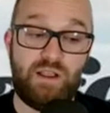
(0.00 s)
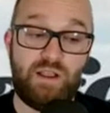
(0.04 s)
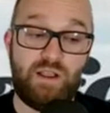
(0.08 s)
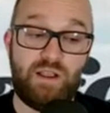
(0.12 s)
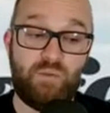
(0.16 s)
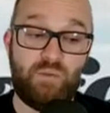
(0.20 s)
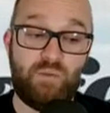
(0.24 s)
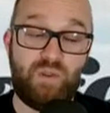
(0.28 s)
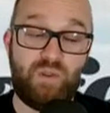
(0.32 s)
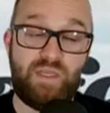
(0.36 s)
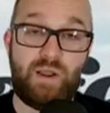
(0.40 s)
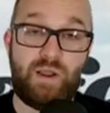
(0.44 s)

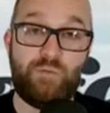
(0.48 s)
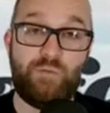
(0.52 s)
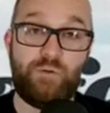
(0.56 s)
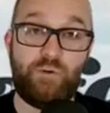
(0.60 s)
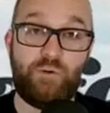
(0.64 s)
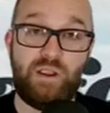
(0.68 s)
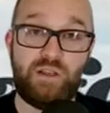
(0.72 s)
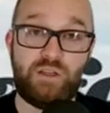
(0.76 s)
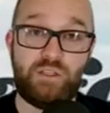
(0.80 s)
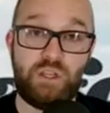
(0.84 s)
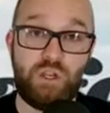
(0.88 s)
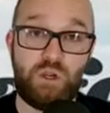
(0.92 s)
without their
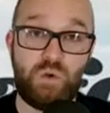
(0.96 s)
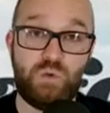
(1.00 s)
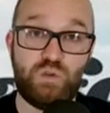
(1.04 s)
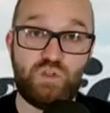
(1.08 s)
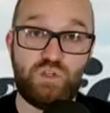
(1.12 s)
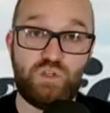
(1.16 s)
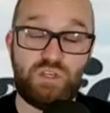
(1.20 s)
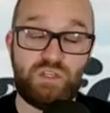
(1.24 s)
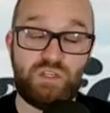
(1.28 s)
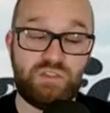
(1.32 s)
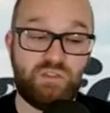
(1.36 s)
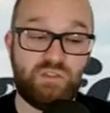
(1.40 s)
head
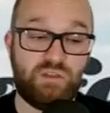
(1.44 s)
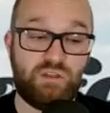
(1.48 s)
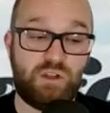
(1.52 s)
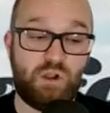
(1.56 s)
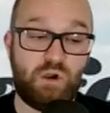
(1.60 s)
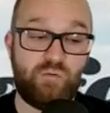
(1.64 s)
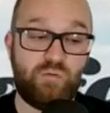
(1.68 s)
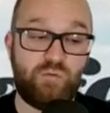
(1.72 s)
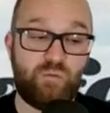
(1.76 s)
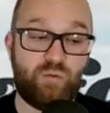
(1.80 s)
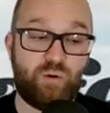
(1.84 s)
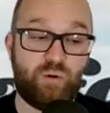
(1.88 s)
coach because of
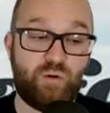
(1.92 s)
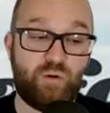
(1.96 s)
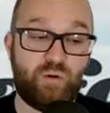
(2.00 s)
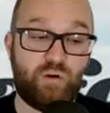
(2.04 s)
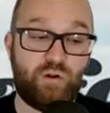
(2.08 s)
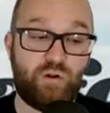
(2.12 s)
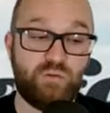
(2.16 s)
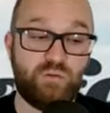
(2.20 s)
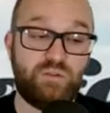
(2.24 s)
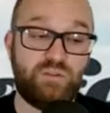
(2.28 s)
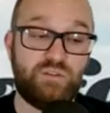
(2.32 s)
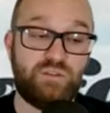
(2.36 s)
COVID
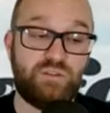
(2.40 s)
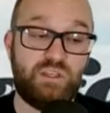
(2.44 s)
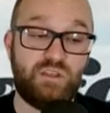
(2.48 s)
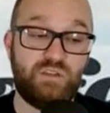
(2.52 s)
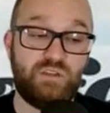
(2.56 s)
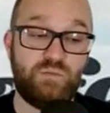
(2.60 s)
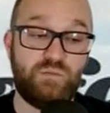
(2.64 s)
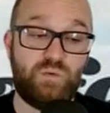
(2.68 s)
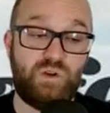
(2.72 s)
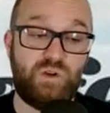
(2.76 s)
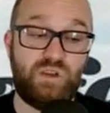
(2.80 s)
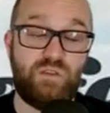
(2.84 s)
protocols and
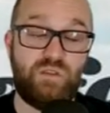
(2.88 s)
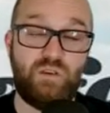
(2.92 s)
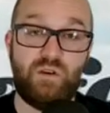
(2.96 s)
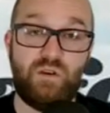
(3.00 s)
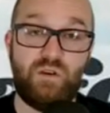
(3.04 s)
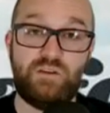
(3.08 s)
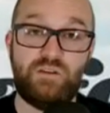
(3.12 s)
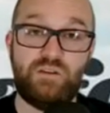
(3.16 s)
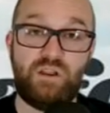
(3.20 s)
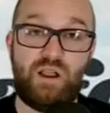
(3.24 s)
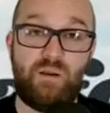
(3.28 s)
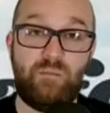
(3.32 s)
such, went in there
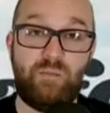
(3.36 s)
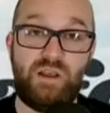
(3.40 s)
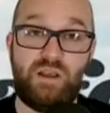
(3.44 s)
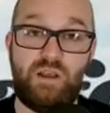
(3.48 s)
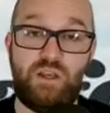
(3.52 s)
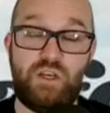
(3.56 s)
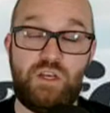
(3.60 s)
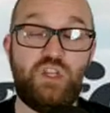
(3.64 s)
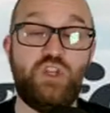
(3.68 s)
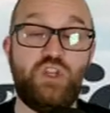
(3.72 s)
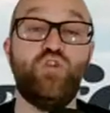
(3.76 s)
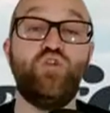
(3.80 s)
and
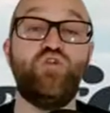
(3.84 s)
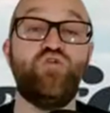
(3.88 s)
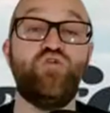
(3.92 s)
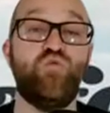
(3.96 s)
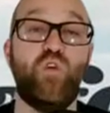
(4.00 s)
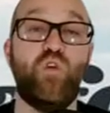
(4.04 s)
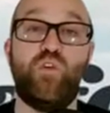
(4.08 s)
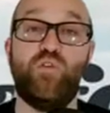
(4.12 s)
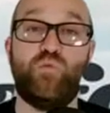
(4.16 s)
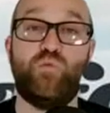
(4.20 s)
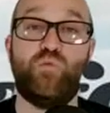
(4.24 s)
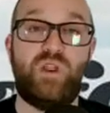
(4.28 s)
dominated. Huge
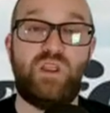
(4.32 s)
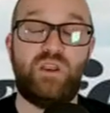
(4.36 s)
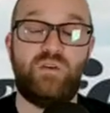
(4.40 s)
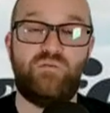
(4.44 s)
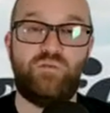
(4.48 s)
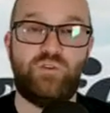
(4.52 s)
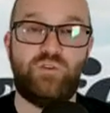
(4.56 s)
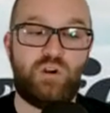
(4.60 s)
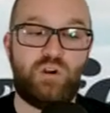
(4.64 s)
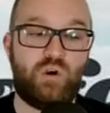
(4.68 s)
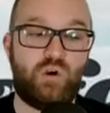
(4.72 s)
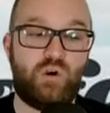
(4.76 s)
road win
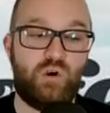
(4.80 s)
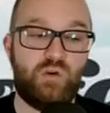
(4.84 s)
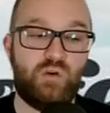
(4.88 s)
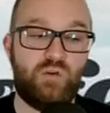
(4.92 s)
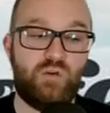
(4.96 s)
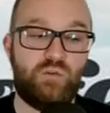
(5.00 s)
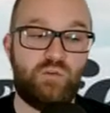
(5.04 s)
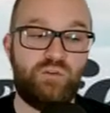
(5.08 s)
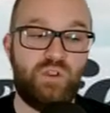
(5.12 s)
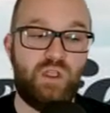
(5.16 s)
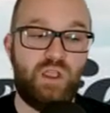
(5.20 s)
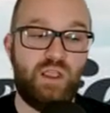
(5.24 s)
for the
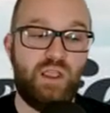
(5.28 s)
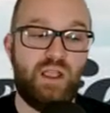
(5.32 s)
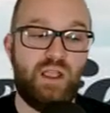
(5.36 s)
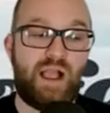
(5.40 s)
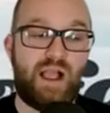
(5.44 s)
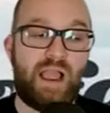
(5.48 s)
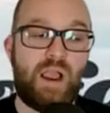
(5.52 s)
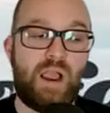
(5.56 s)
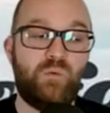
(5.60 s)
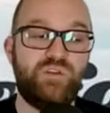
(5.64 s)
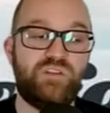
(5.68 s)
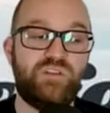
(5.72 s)
Cardinals.
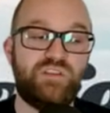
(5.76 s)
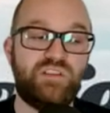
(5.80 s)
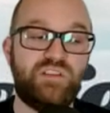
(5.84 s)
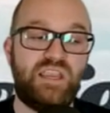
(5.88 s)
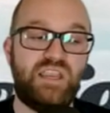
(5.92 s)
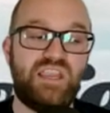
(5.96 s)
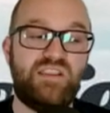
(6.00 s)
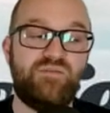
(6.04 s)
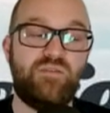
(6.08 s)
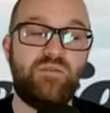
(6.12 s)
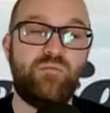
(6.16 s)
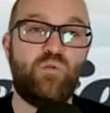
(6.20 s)
I would say
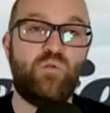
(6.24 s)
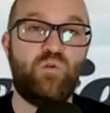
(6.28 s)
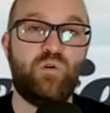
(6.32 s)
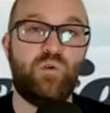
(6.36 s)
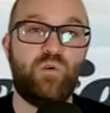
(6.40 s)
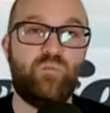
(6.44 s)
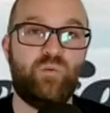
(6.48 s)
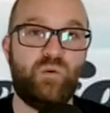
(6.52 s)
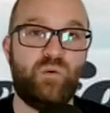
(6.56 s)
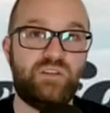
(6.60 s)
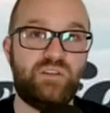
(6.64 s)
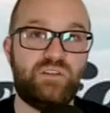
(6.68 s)
even more
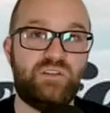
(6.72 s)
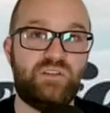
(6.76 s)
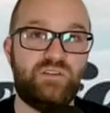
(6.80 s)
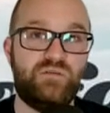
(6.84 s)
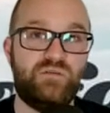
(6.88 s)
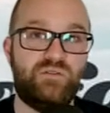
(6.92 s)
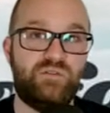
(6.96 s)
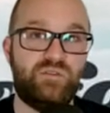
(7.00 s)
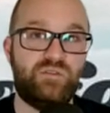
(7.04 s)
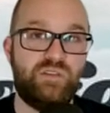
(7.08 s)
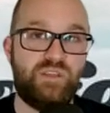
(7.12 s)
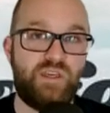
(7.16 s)

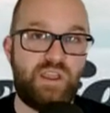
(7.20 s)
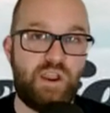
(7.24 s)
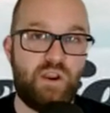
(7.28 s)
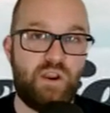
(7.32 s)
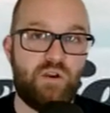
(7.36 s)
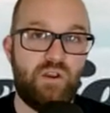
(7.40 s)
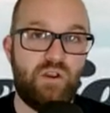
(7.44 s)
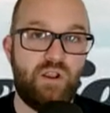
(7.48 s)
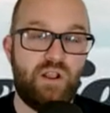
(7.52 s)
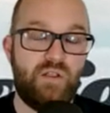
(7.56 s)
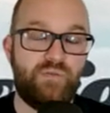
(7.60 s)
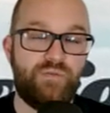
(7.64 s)
impressive
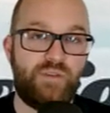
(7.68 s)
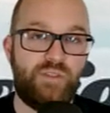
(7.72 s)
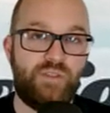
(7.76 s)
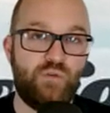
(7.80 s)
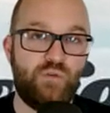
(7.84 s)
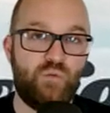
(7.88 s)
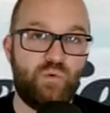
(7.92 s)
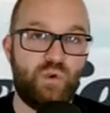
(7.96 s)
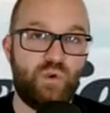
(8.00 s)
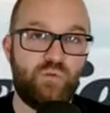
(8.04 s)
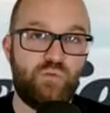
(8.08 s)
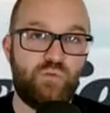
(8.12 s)
there than the
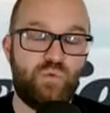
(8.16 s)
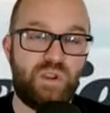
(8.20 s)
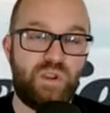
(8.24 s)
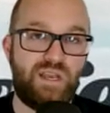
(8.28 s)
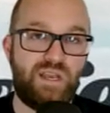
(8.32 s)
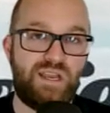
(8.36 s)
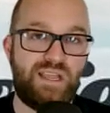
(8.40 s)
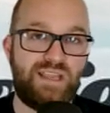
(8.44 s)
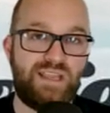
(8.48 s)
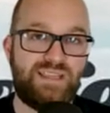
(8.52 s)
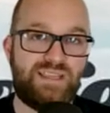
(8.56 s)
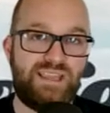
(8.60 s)
road
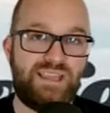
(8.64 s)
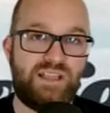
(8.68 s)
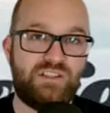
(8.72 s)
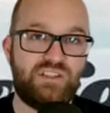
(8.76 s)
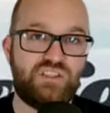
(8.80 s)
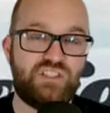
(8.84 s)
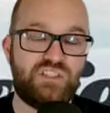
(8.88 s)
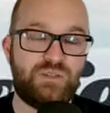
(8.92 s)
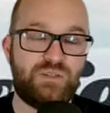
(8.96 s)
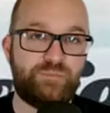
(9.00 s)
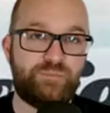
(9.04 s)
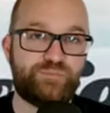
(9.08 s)
win
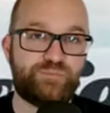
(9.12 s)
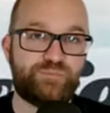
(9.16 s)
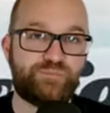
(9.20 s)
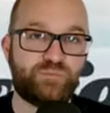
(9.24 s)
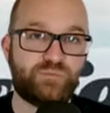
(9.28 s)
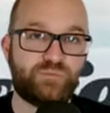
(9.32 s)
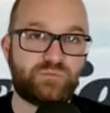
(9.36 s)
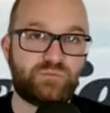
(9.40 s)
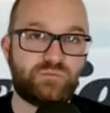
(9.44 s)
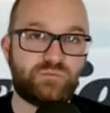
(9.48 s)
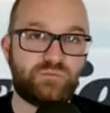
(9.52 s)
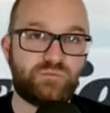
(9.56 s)
against
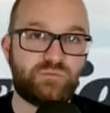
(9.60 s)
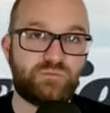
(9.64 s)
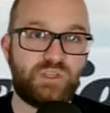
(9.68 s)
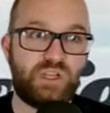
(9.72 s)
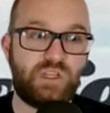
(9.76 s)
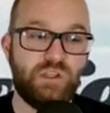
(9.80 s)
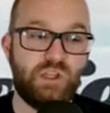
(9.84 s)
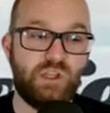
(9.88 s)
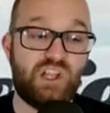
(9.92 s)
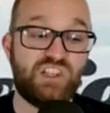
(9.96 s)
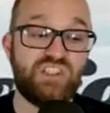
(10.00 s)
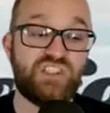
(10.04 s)

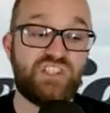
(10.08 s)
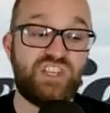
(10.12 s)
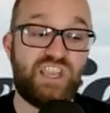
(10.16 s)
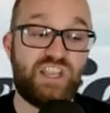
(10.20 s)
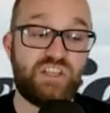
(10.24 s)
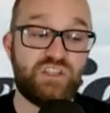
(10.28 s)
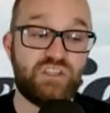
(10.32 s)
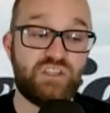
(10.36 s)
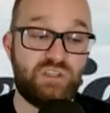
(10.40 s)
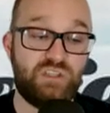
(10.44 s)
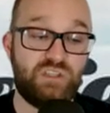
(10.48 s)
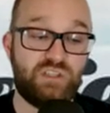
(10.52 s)
Los
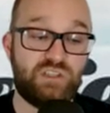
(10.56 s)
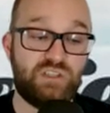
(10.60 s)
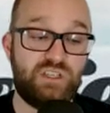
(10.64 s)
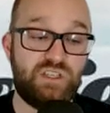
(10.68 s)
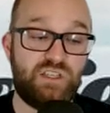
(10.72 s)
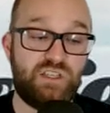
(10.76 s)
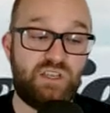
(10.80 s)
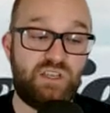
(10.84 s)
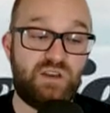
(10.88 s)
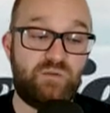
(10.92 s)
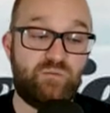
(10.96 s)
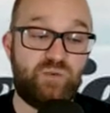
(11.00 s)
Angeles
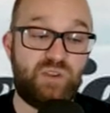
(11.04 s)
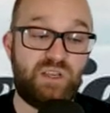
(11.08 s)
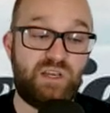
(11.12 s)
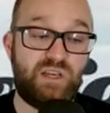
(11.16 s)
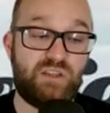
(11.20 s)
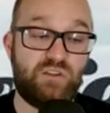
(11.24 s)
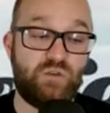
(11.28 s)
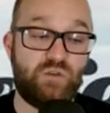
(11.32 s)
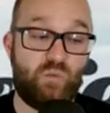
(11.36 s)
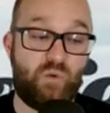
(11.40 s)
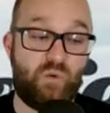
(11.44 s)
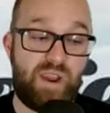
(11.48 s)
and
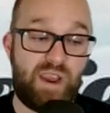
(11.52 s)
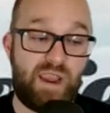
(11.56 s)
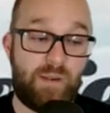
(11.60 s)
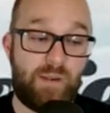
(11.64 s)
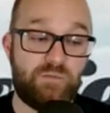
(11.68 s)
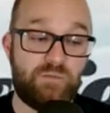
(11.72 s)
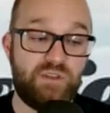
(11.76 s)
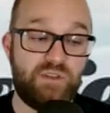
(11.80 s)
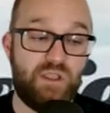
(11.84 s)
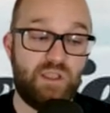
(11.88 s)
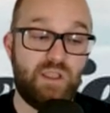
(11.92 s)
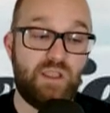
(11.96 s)
beating the
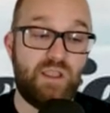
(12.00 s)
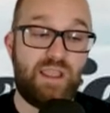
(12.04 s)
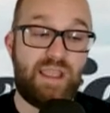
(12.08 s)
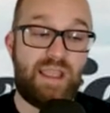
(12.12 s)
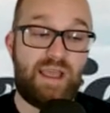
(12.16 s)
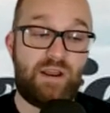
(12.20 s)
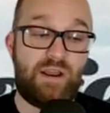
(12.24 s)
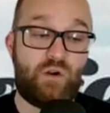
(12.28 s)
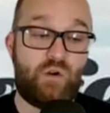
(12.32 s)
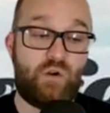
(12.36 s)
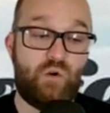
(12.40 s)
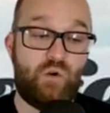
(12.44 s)
Rams
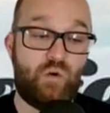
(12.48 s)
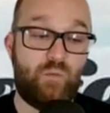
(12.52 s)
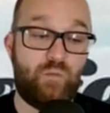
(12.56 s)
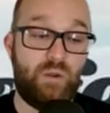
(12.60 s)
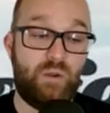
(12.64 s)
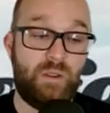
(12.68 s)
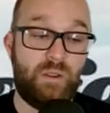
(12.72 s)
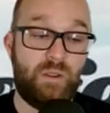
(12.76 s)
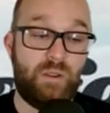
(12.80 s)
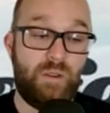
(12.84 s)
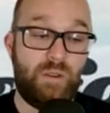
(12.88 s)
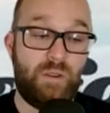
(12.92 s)
at home
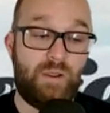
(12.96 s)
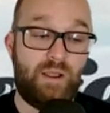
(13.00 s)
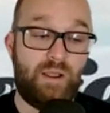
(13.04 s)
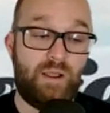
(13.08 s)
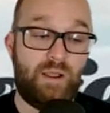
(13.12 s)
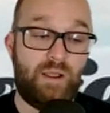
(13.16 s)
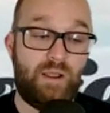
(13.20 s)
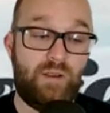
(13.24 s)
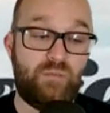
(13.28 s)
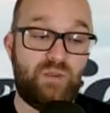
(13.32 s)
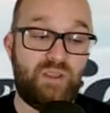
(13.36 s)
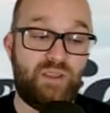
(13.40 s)

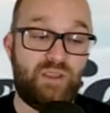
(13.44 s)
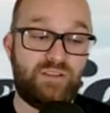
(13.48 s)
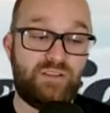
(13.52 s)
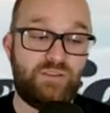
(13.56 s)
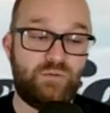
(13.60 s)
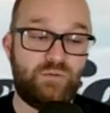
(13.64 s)
because it